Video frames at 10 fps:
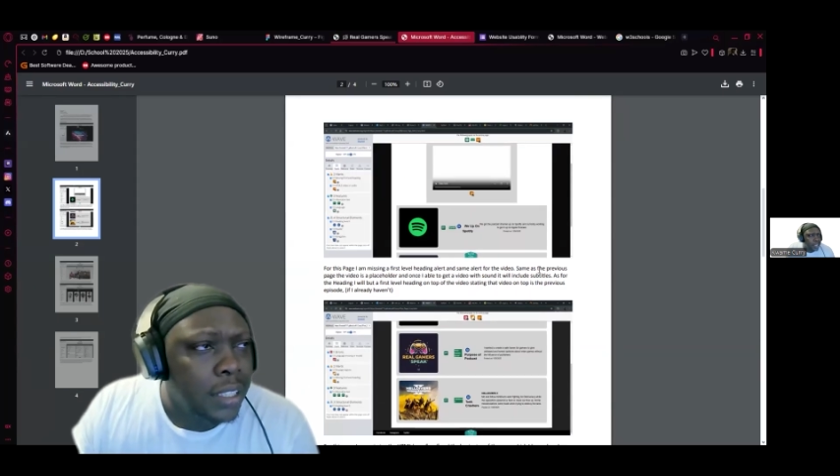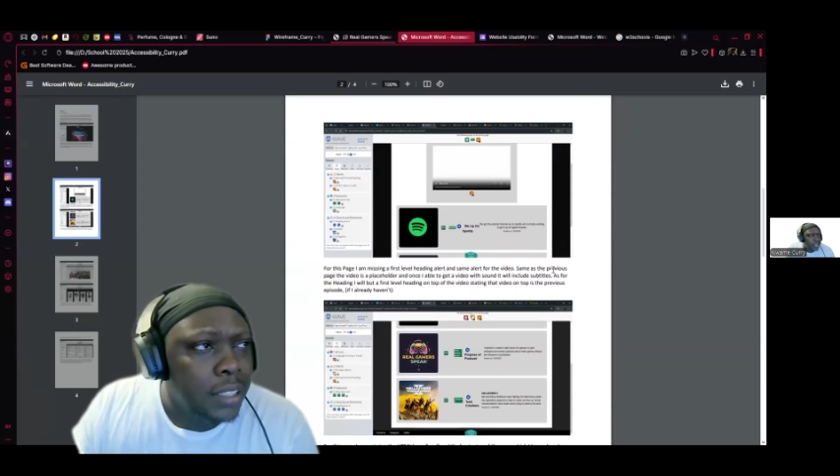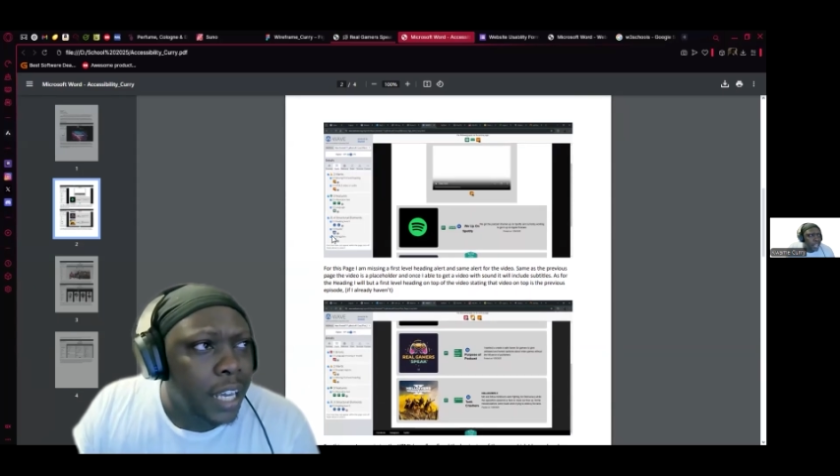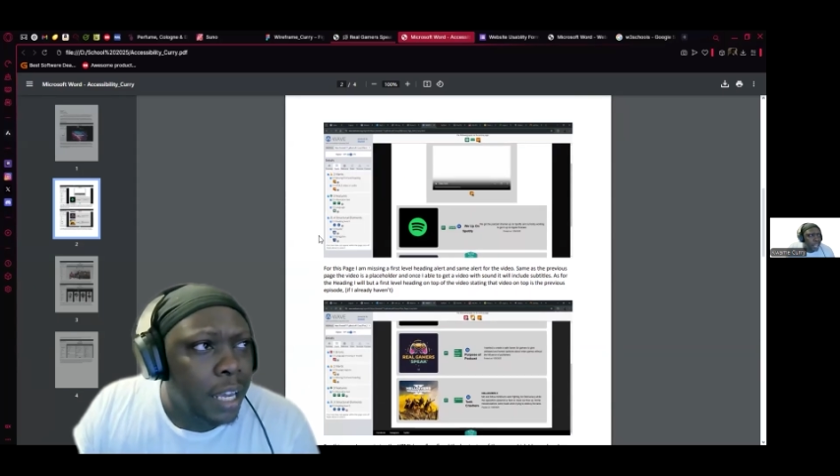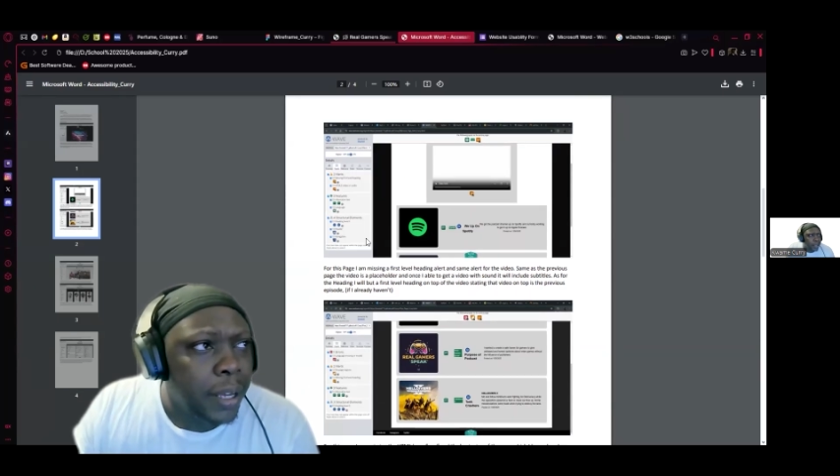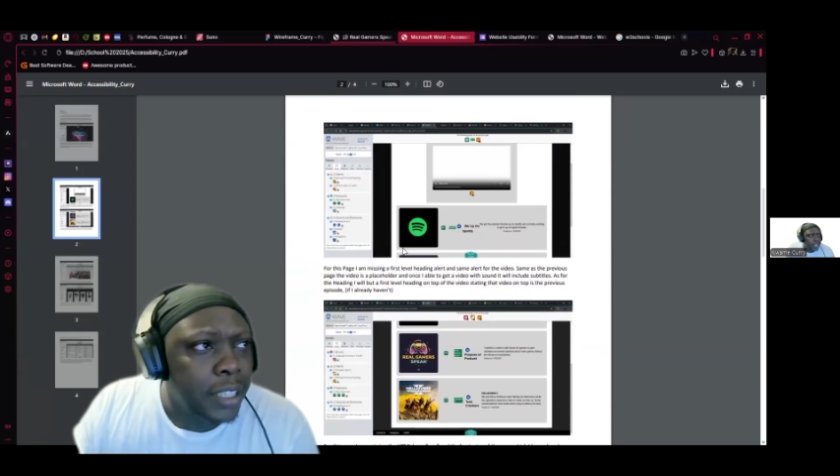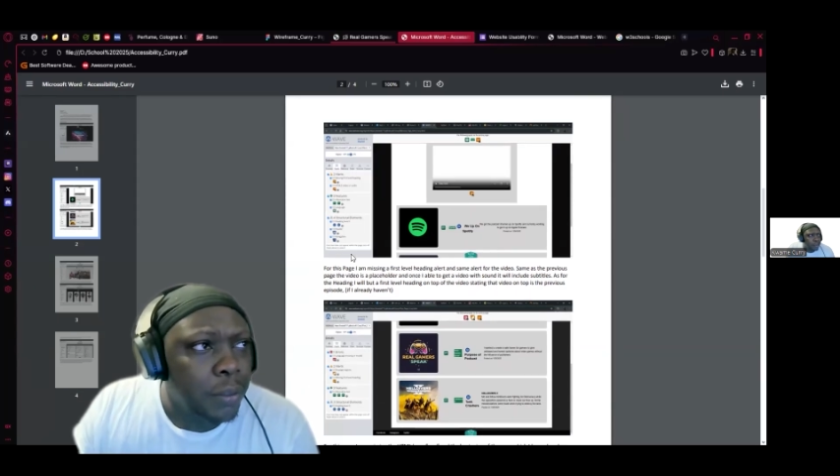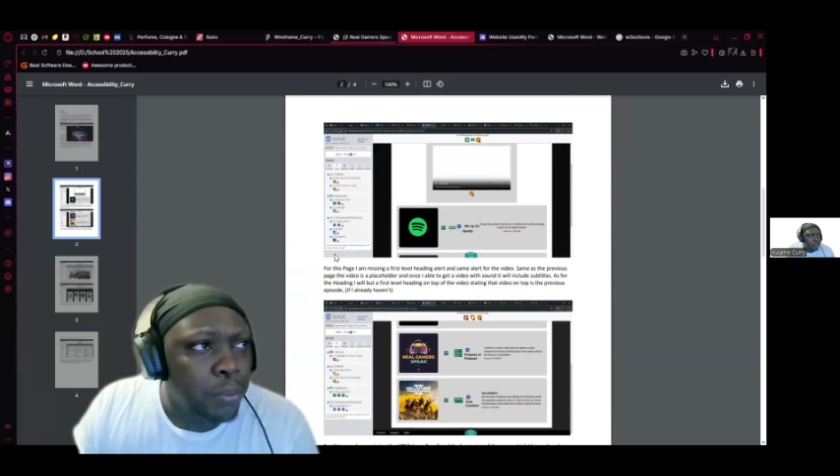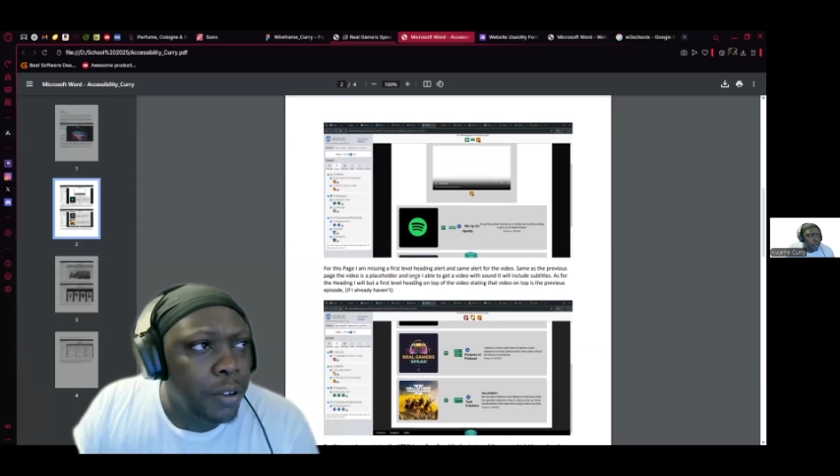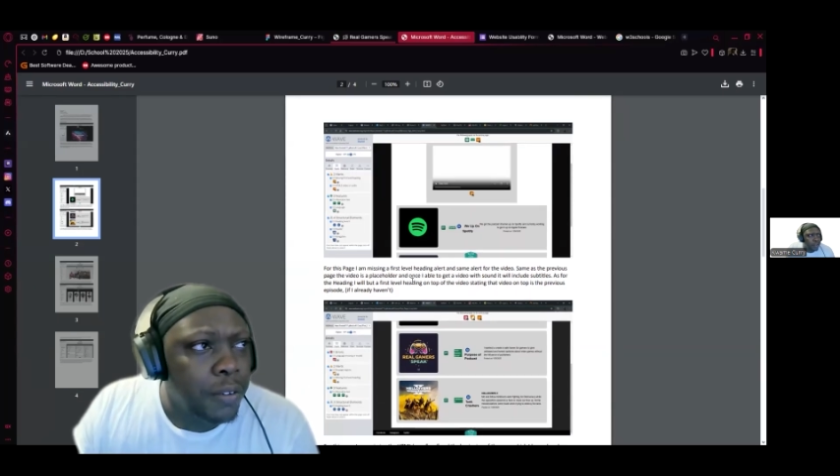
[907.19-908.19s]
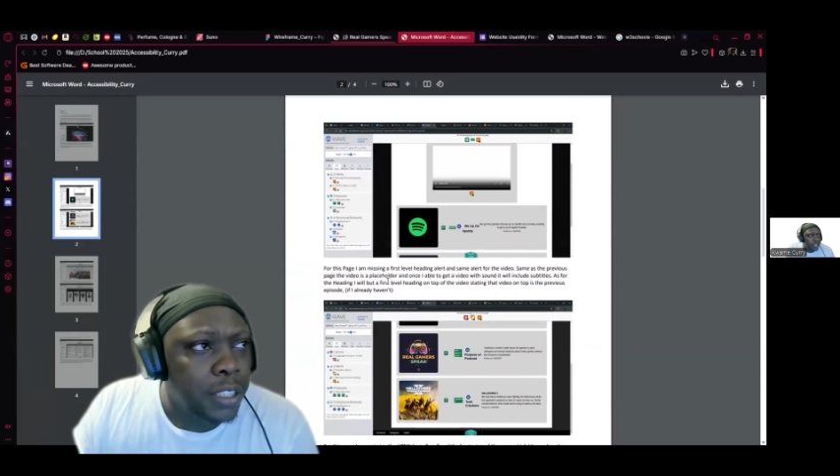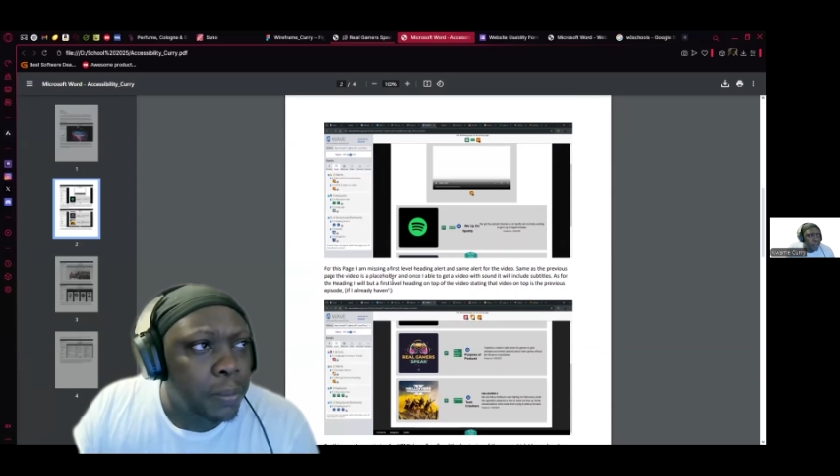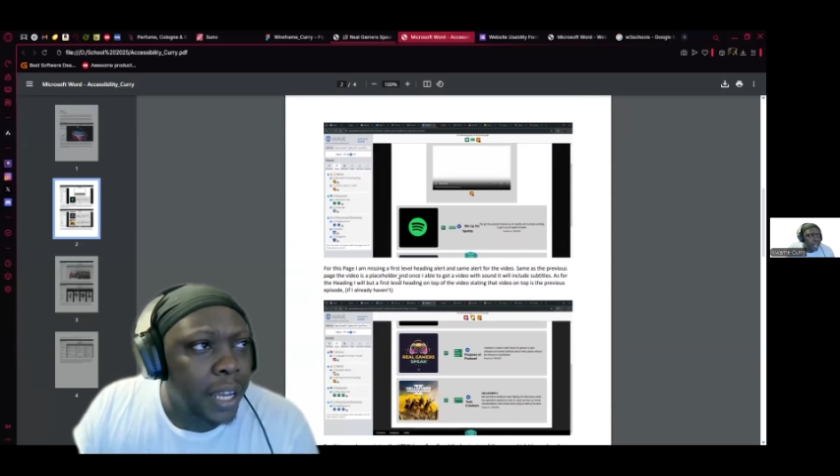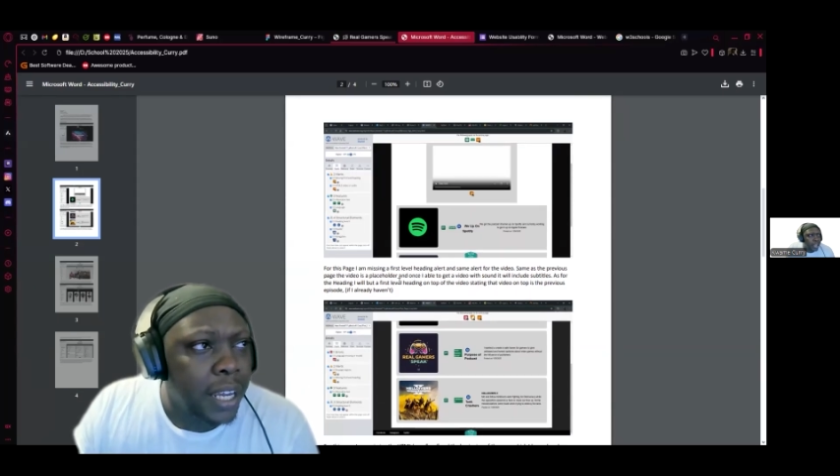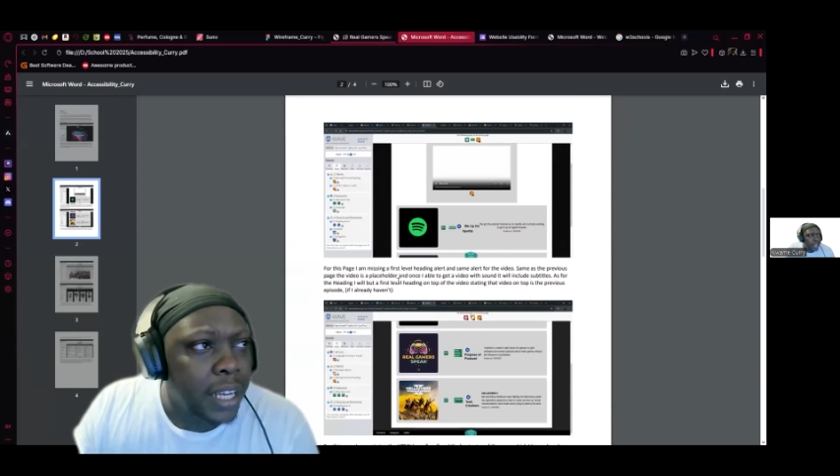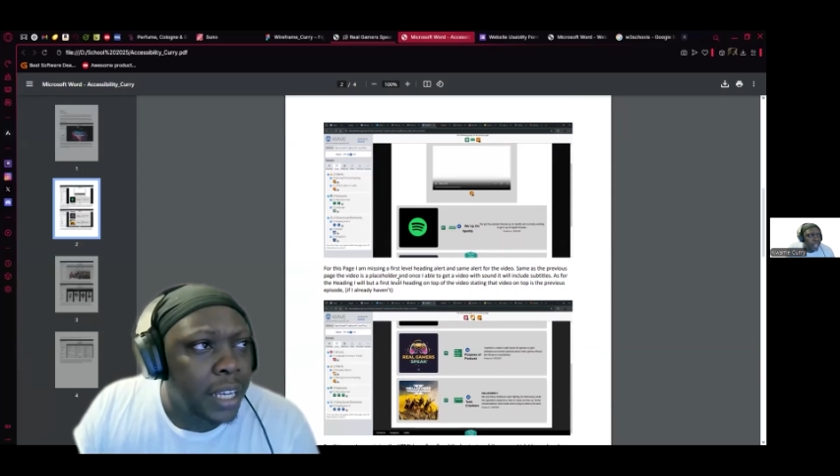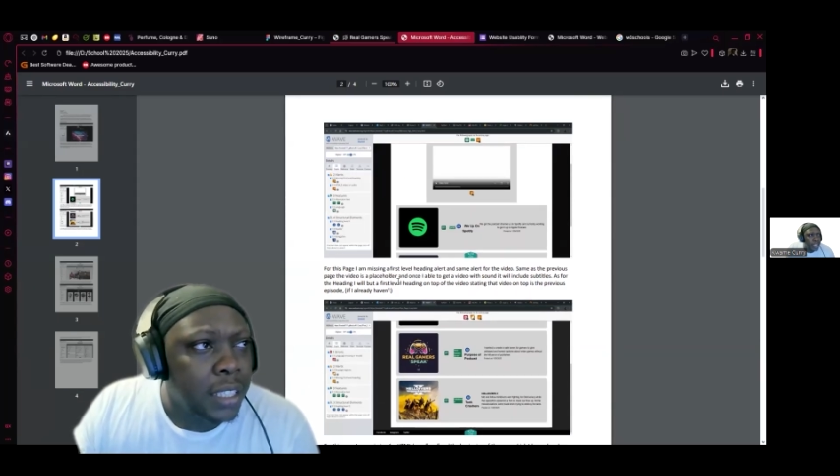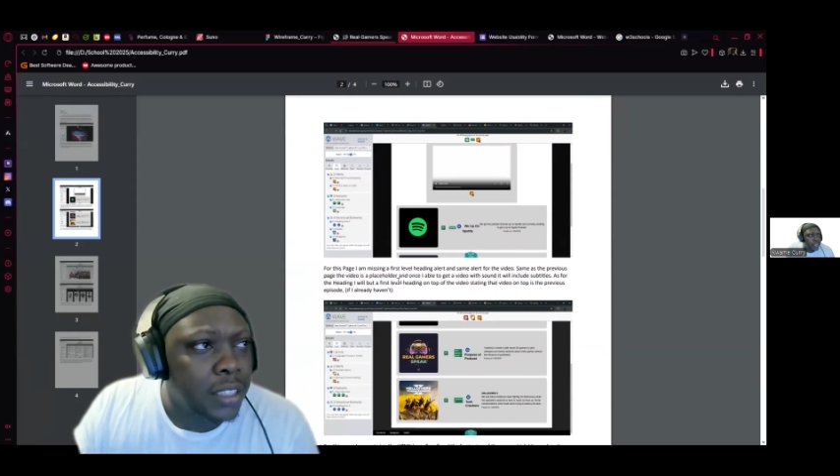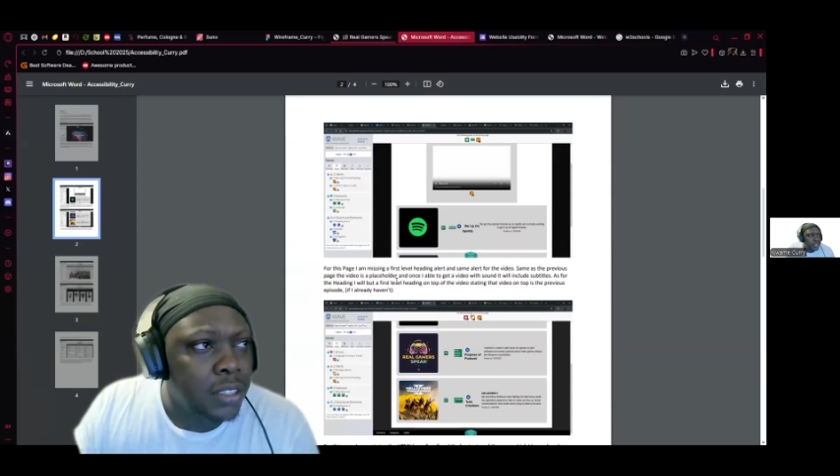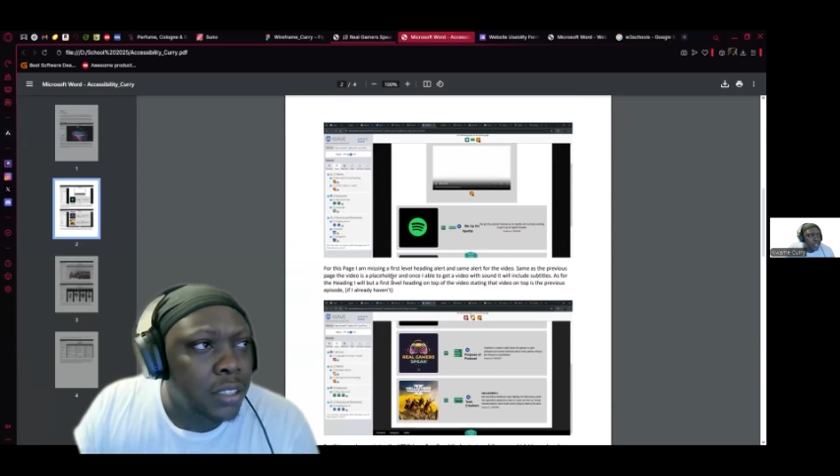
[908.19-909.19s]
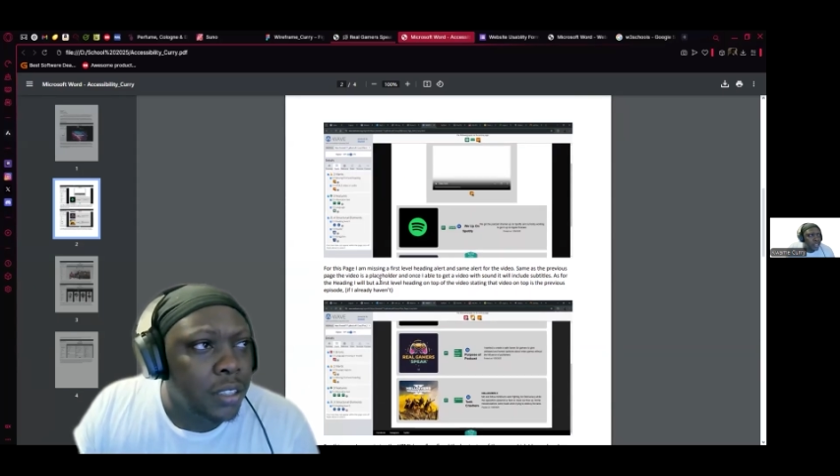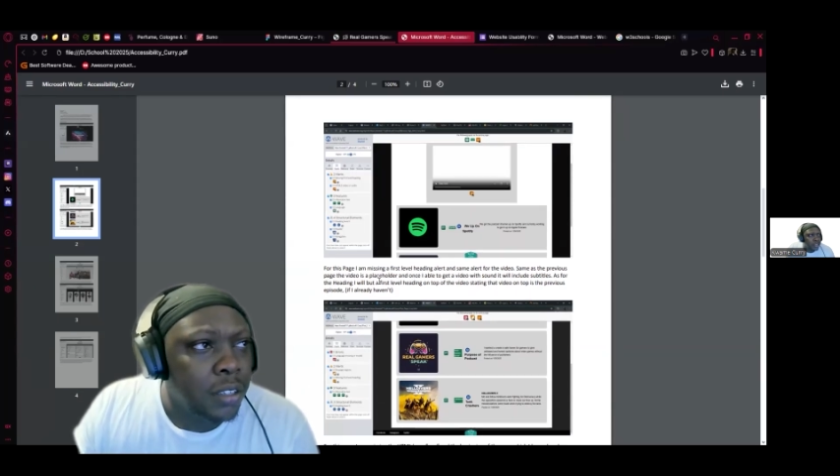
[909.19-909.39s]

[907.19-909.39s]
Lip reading: Same as the previous page.